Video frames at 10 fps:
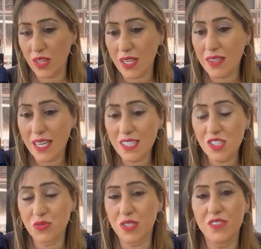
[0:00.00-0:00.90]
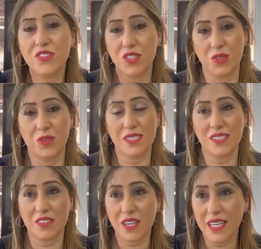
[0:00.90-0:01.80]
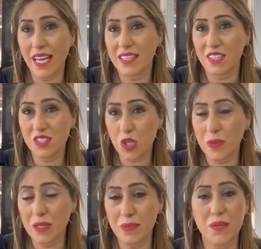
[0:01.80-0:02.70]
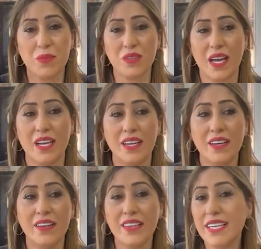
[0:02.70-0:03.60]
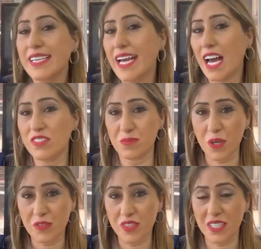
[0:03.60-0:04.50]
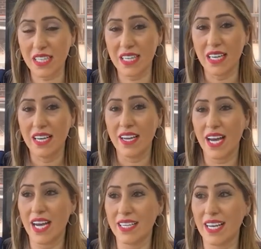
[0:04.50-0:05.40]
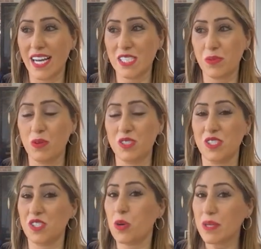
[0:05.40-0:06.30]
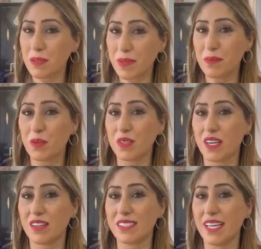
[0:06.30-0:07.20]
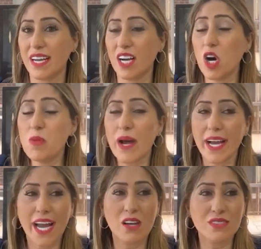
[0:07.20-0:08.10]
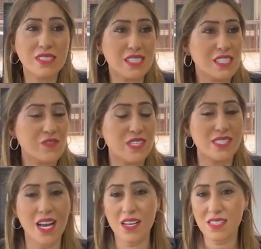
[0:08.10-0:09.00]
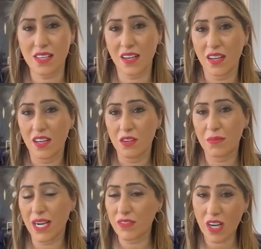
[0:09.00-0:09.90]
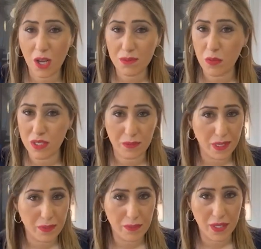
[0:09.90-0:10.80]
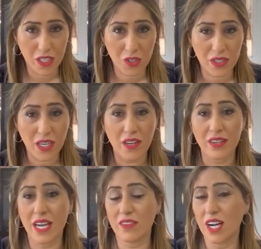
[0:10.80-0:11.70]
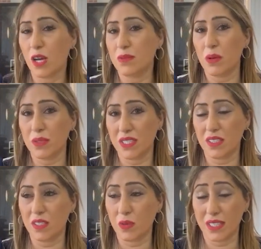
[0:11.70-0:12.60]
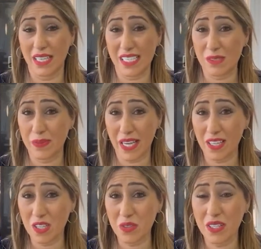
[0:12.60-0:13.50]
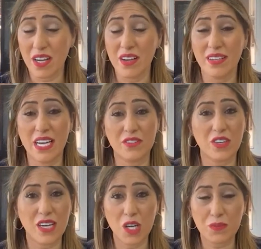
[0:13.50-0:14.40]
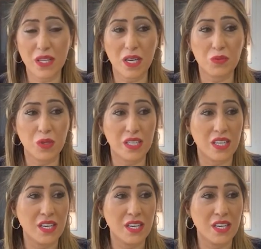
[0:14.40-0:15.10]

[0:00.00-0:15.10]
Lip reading: let us review, because there's so many people that think they have it perfectly. And I spoke to so many people that are saying, oh, my accountant is fantastic, but never helped them with a PPP loan, never helped them with the SBA loan, never helped them with,